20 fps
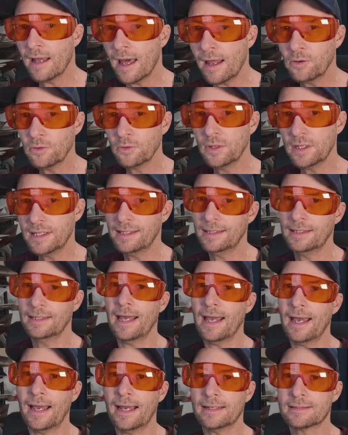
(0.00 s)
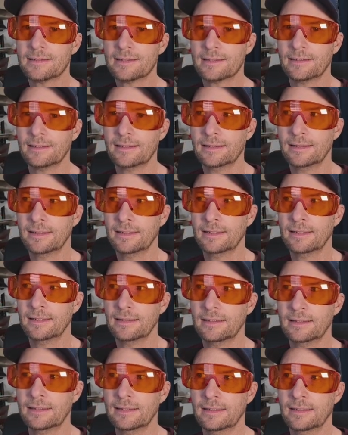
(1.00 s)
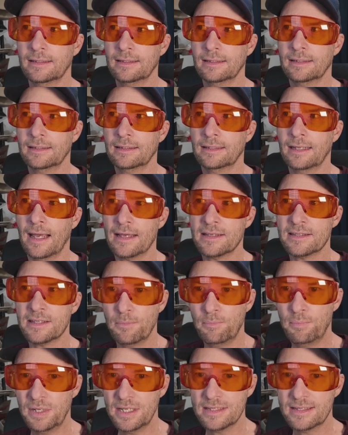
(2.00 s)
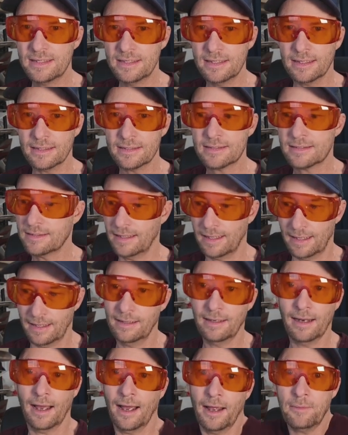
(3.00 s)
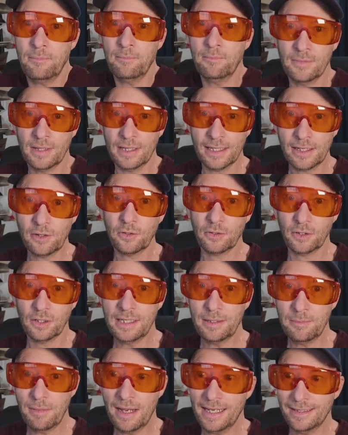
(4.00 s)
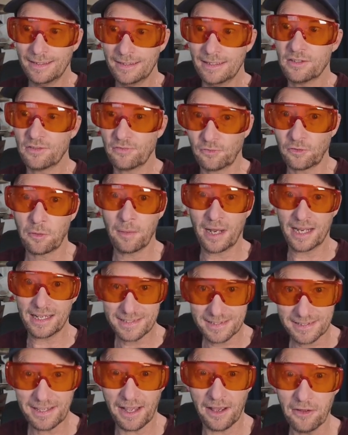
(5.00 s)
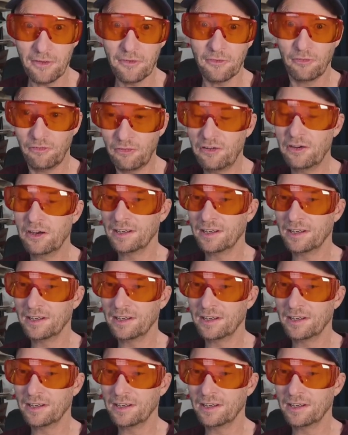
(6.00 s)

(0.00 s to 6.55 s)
only that, as a business, and I'm literally made this for myself,